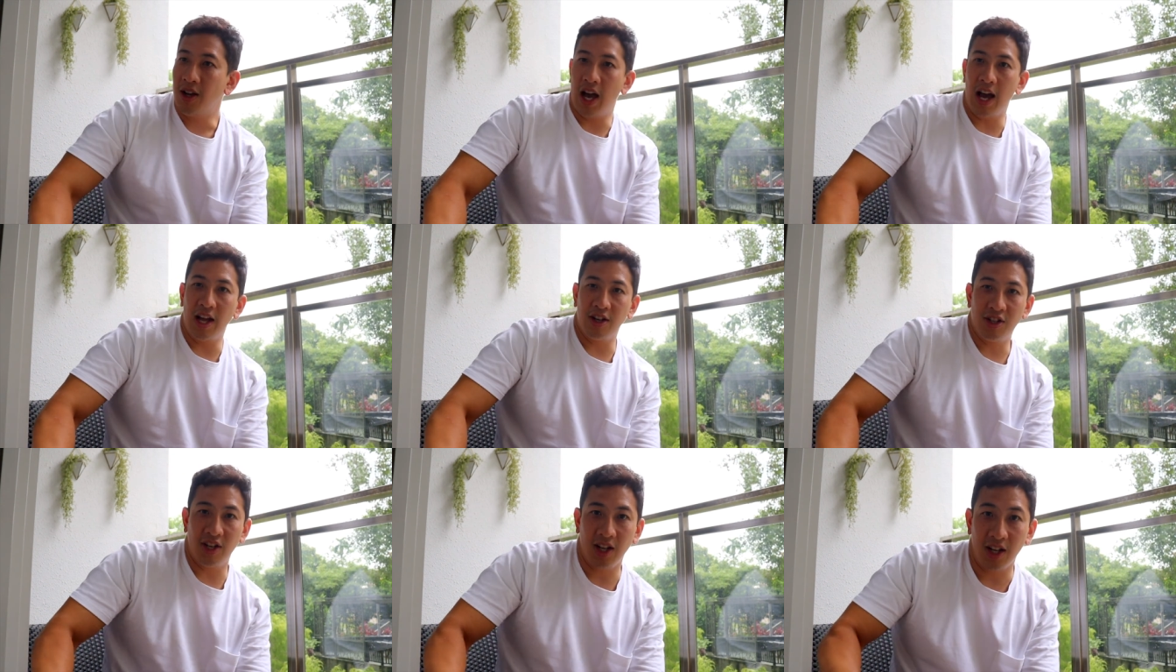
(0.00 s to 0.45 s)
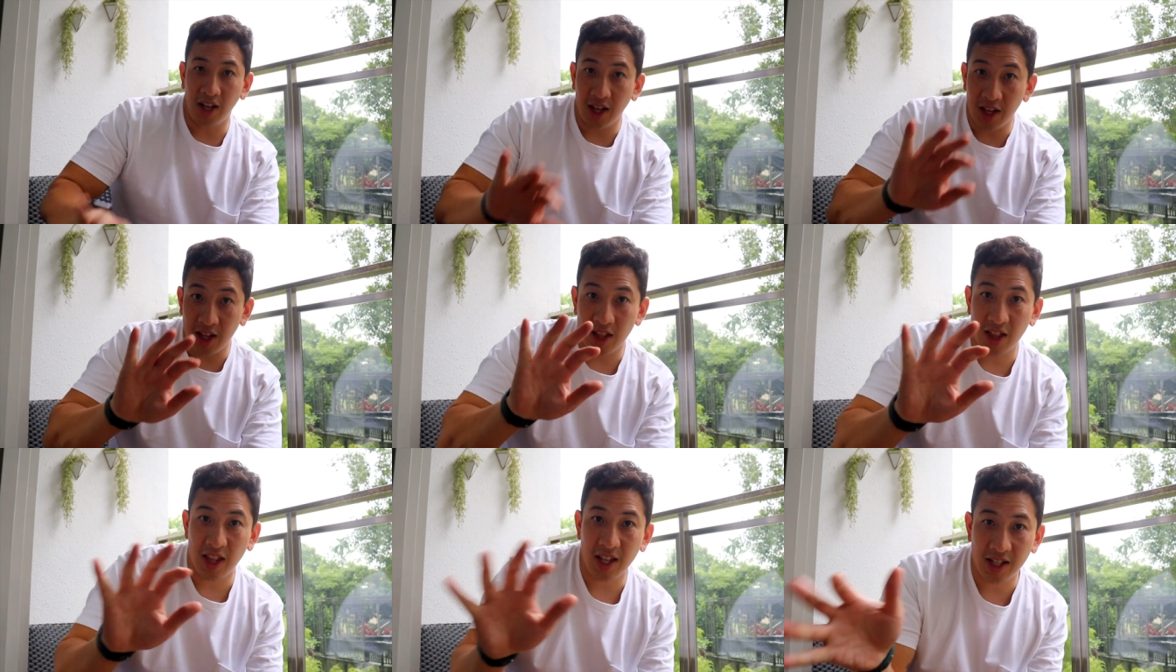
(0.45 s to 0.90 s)
actually,
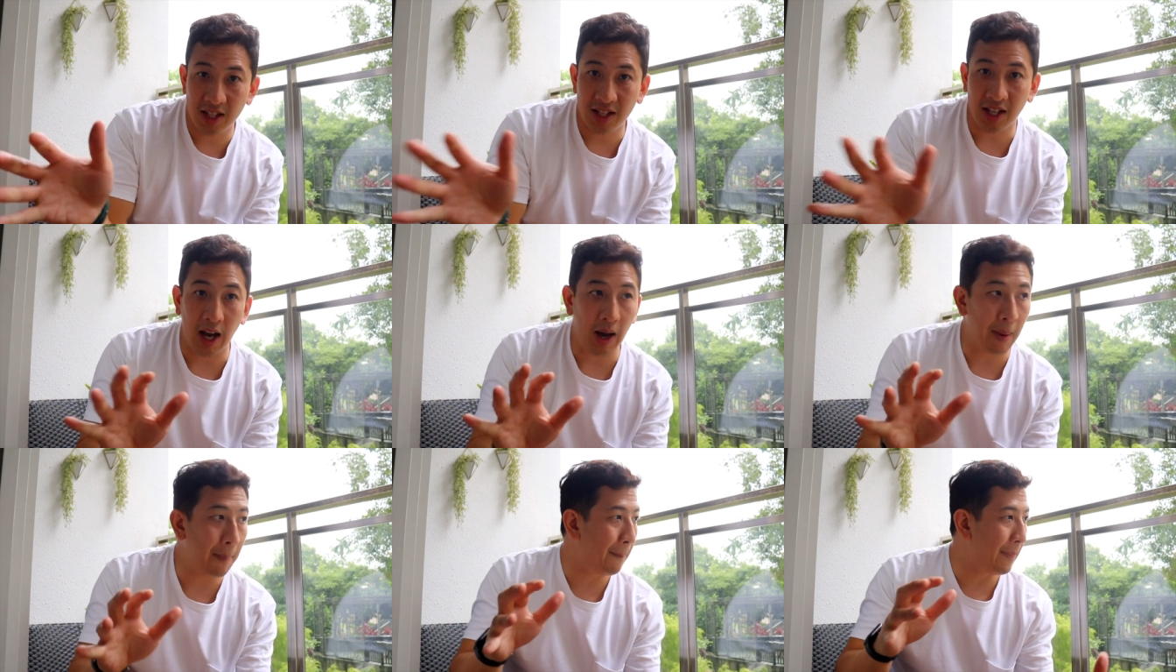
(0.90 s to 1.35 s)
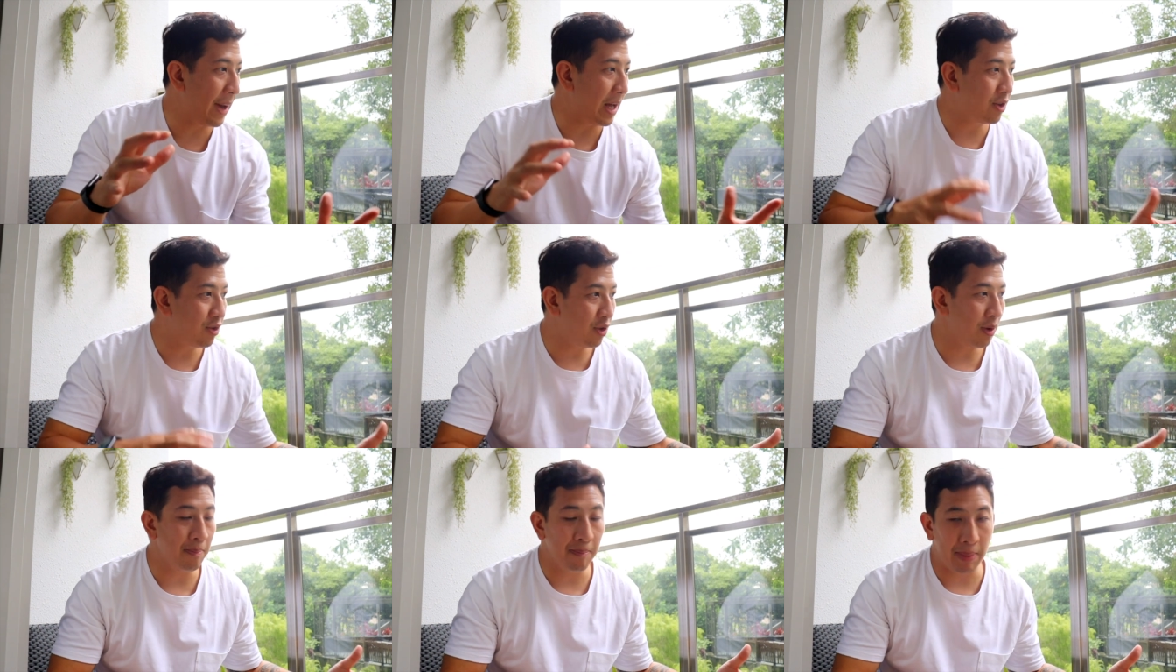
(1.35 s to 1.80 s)
this is our
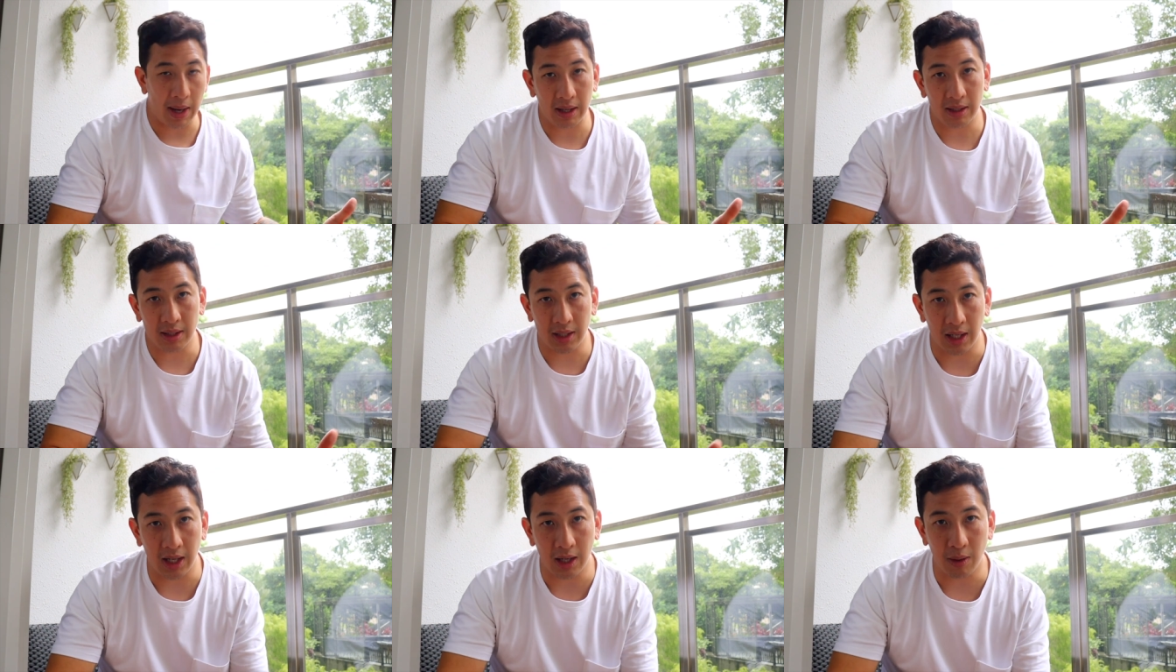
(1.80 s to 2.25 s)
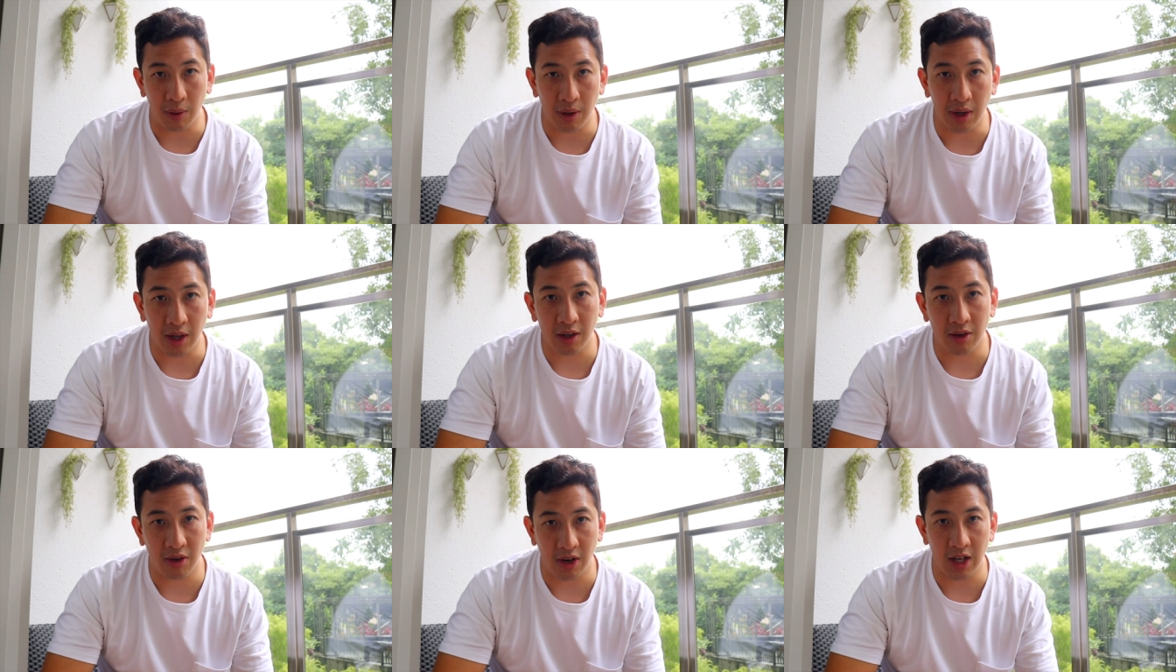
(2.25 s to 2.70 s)
bedroom balcony. We're
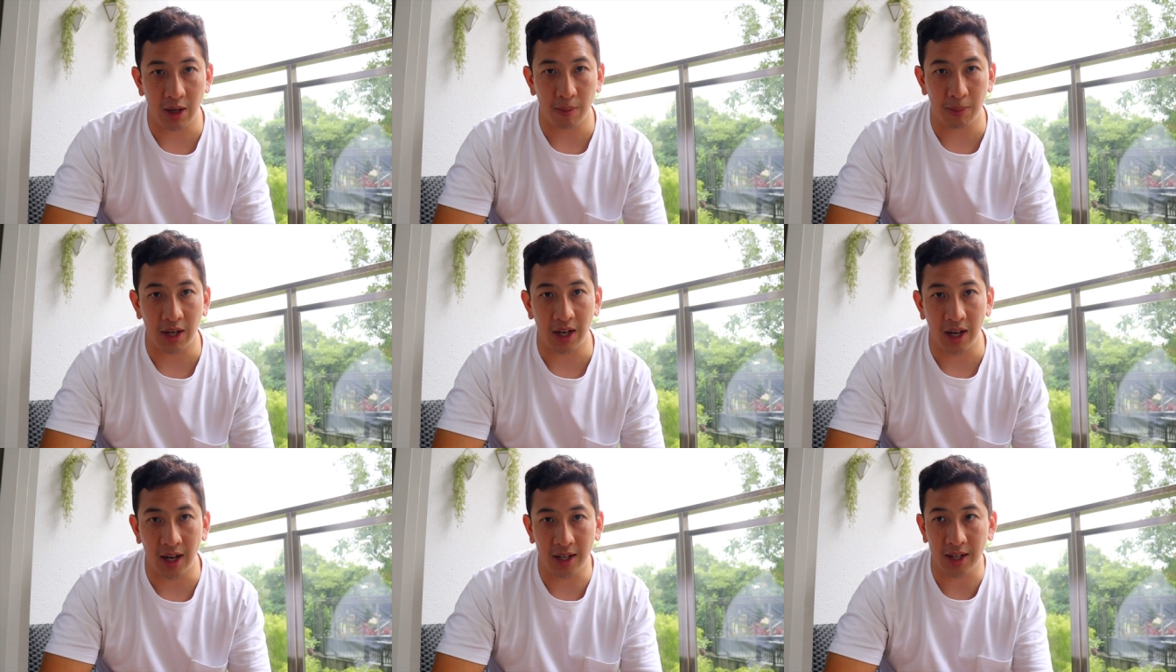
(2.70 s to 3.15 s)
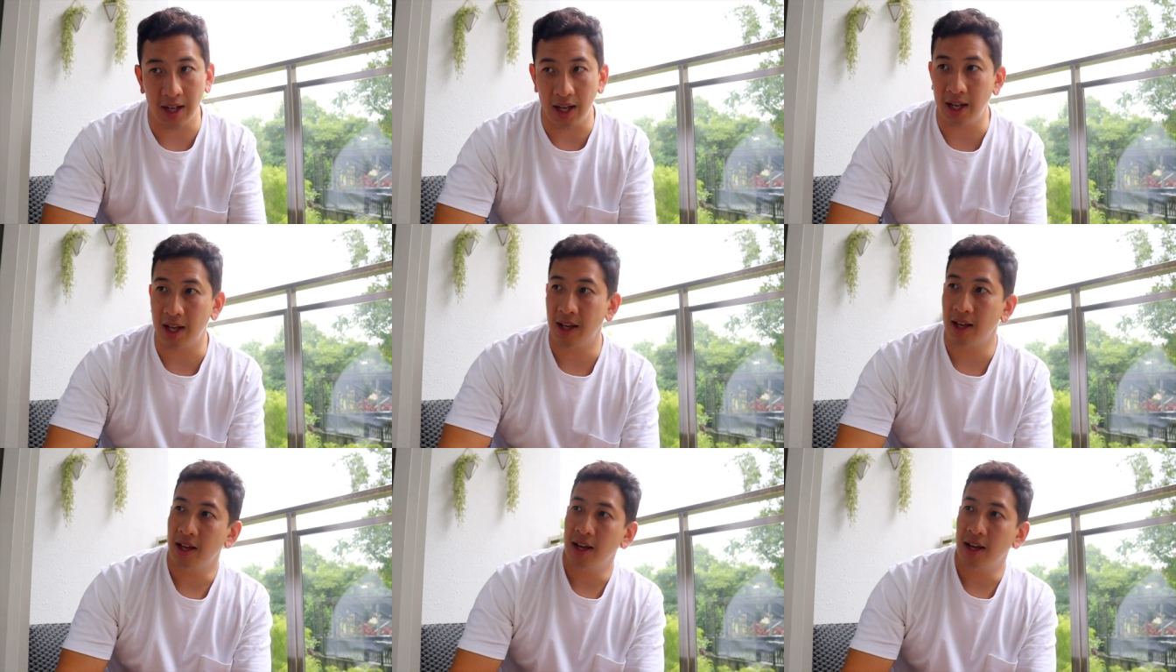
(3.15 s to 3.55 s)
incredibly lucky.